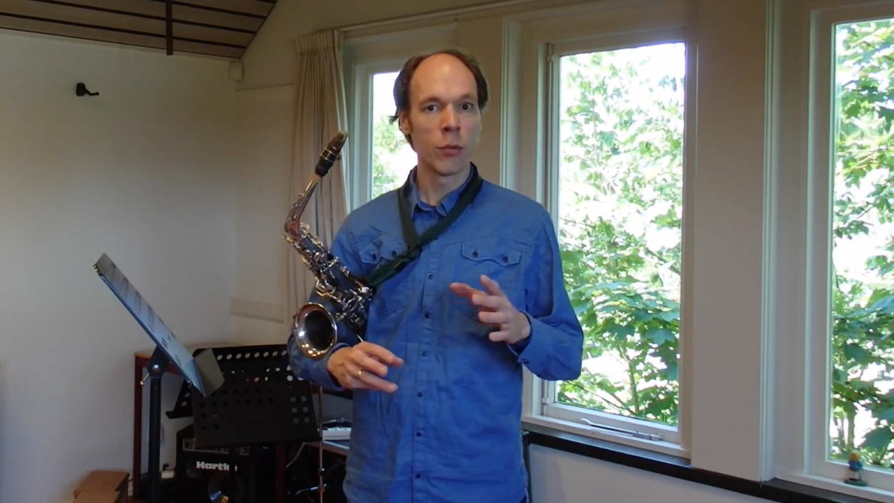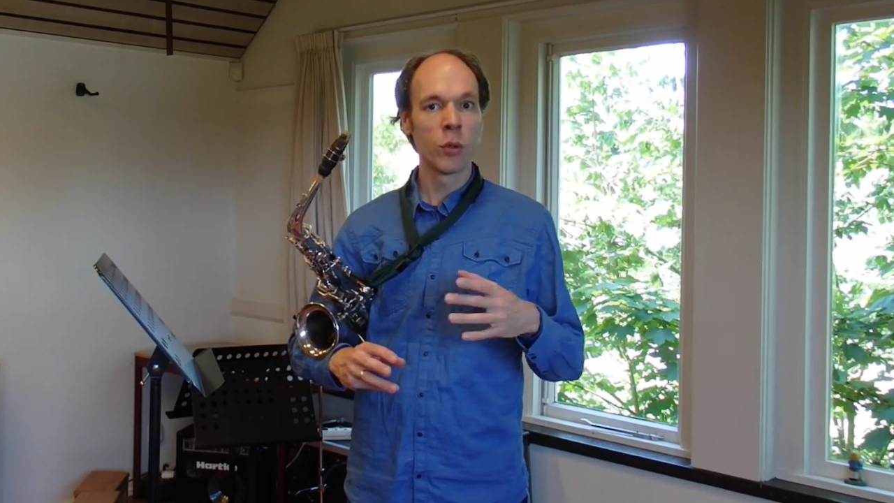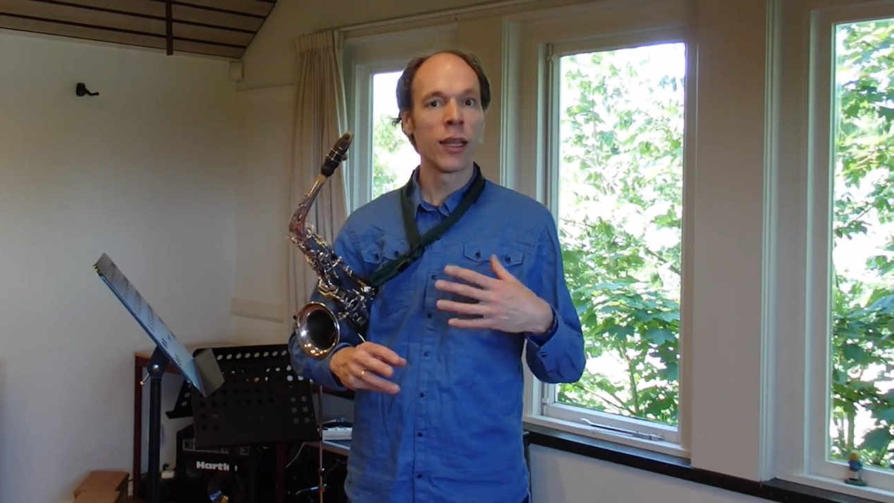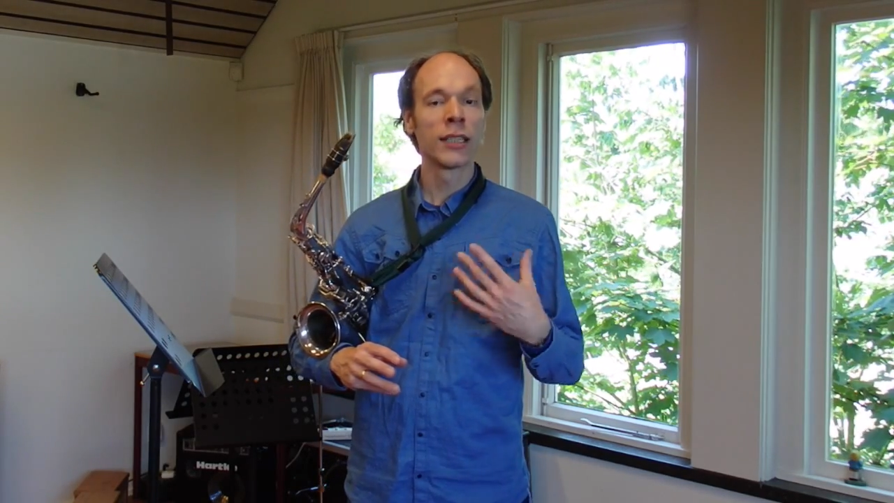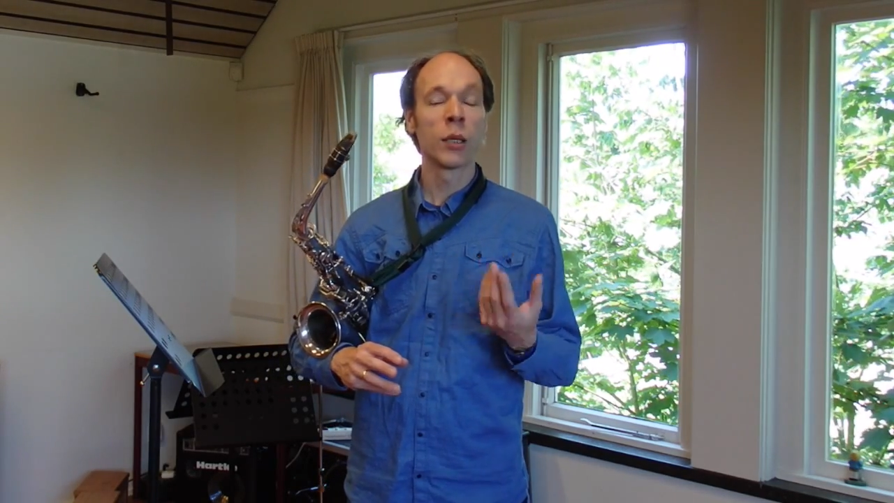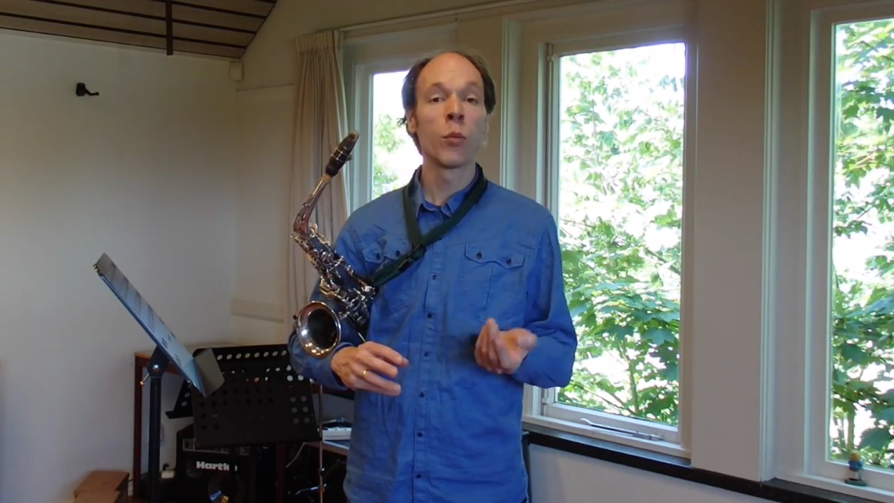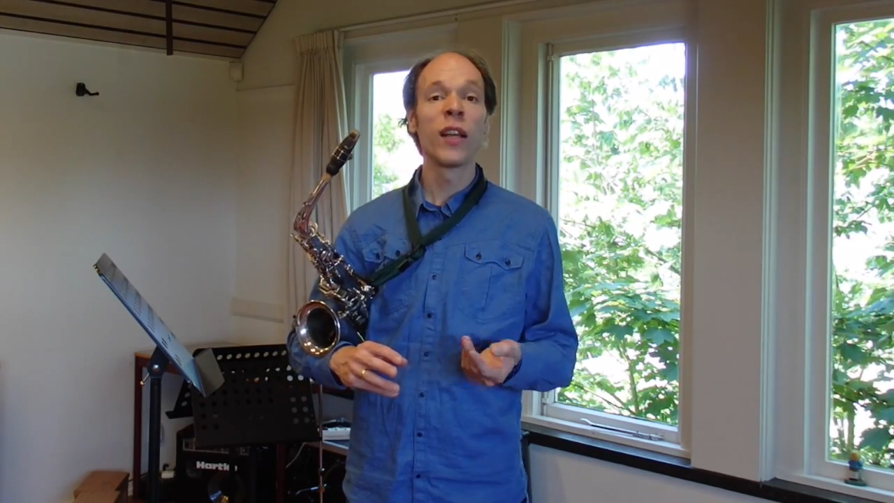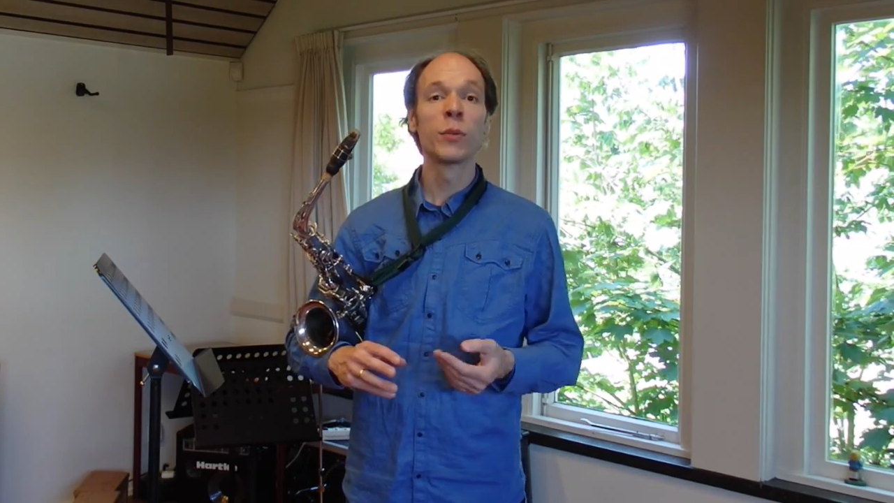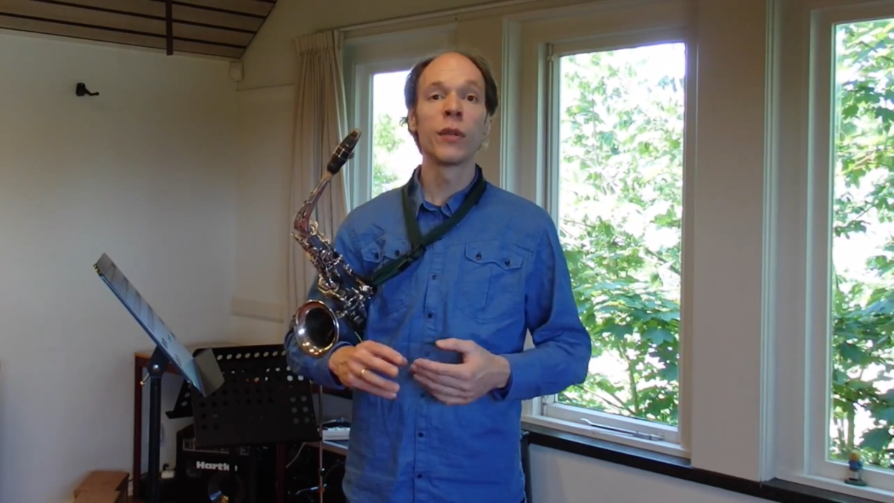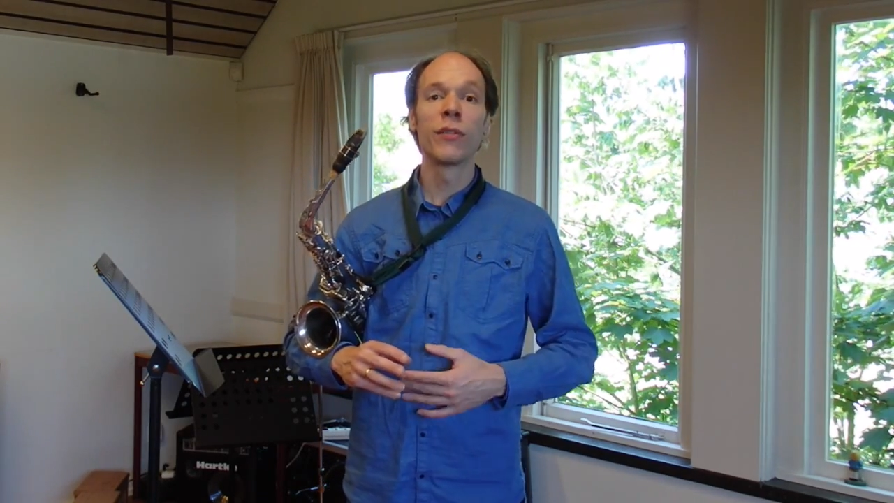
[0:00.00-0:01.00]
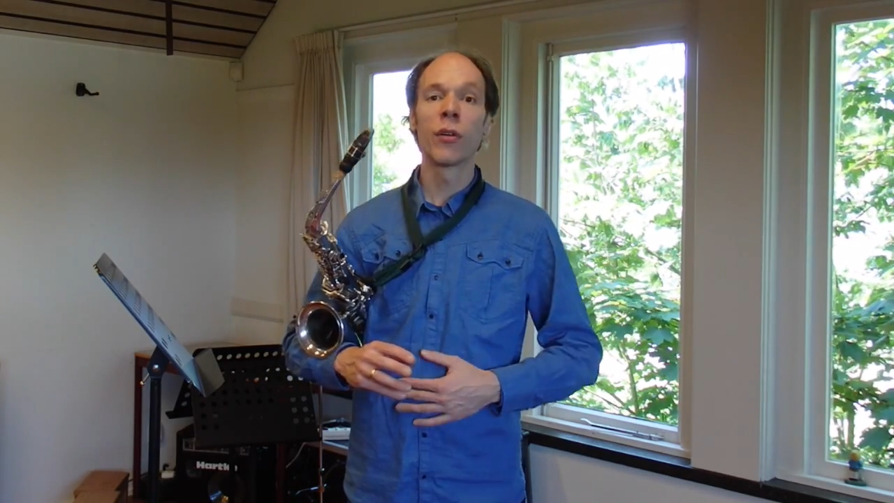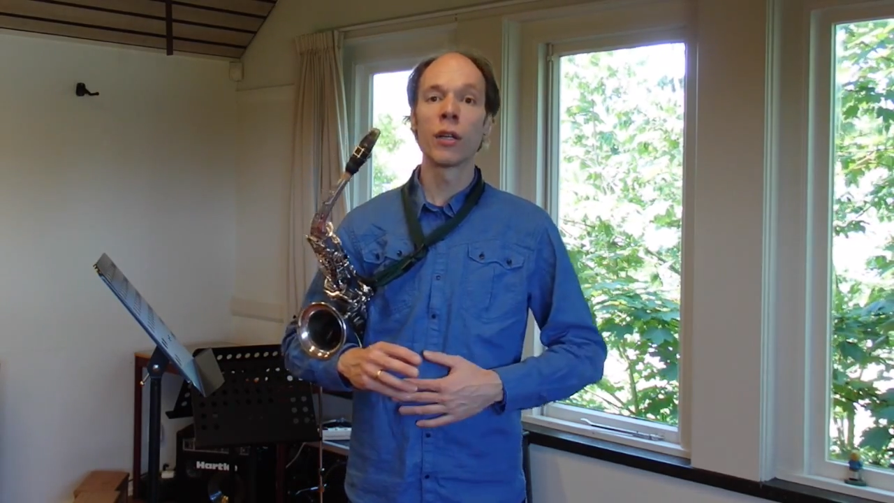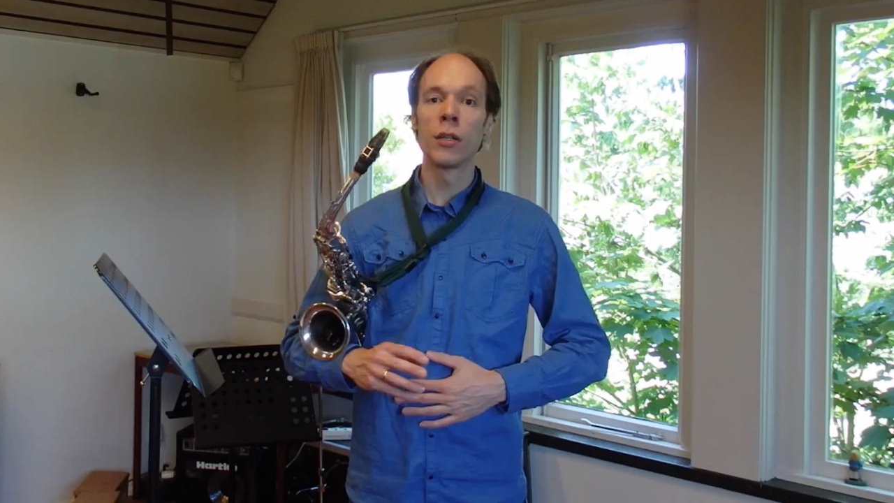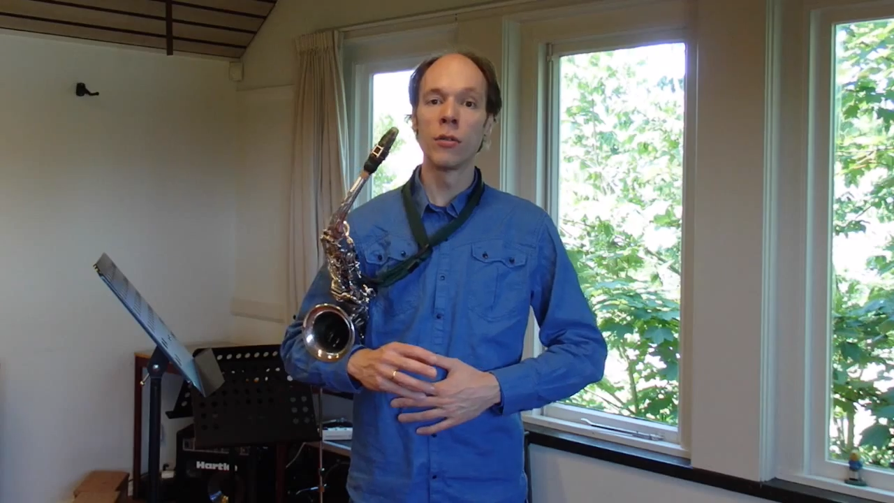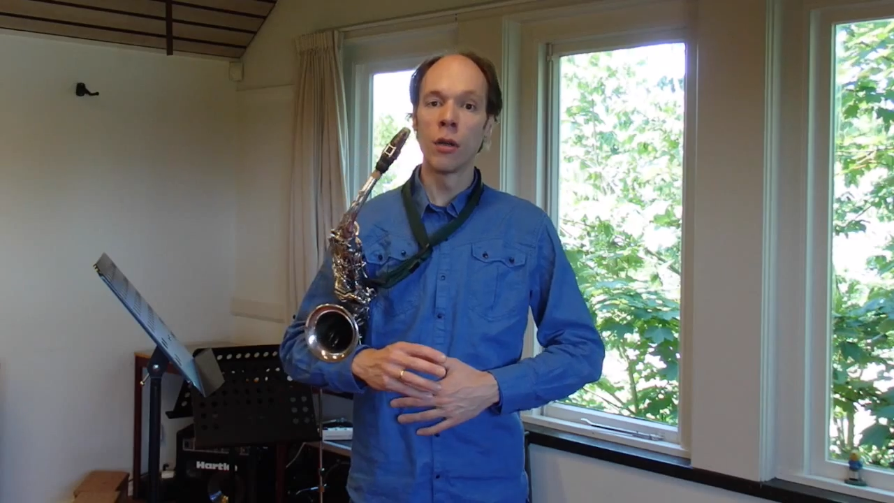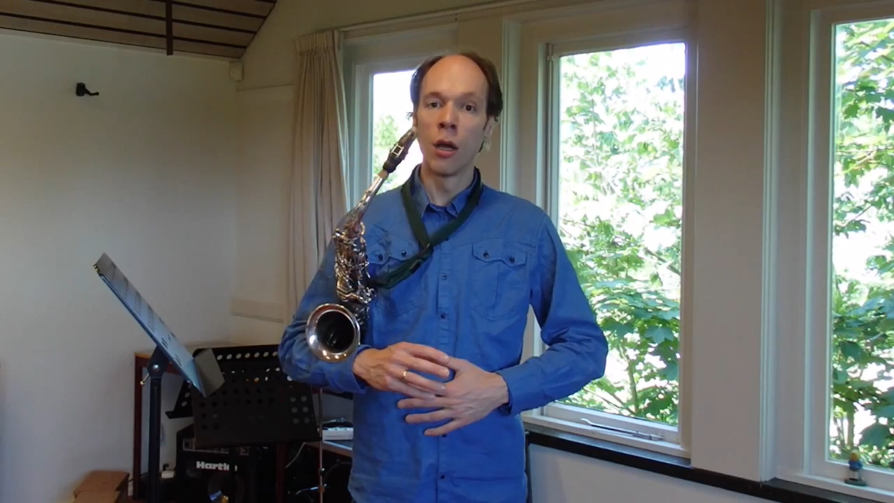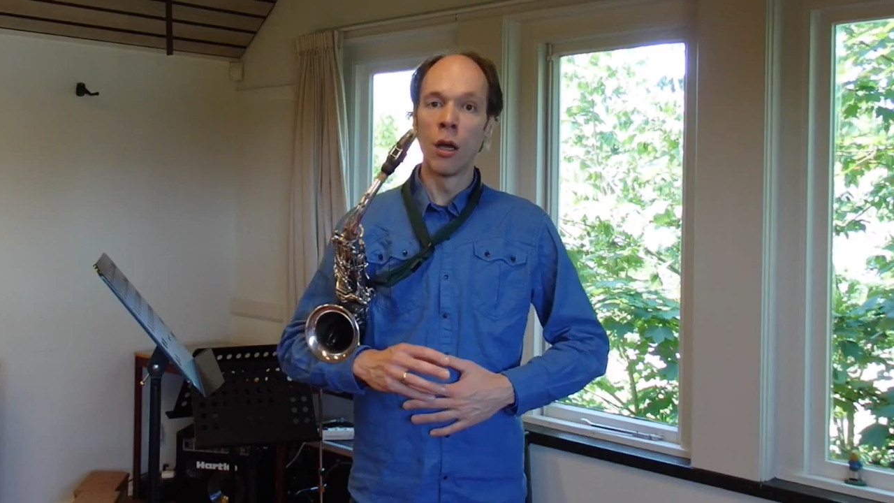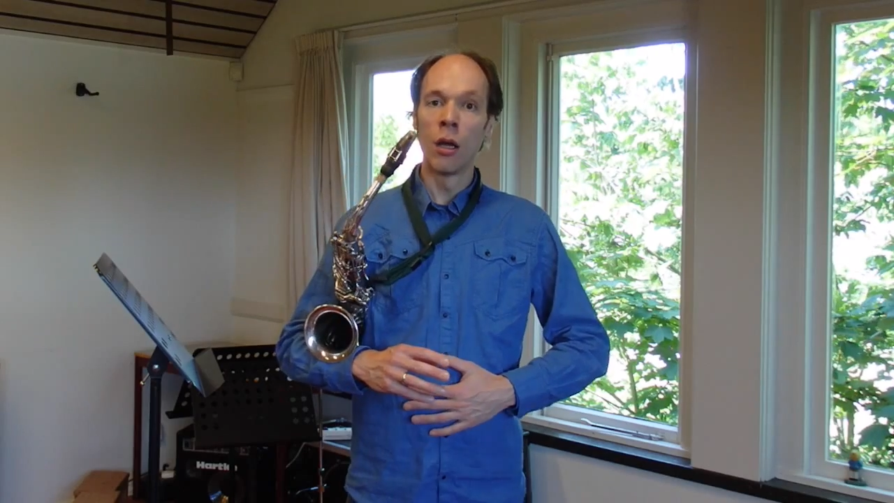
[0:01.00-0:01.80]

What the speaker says: it will take some weeks before you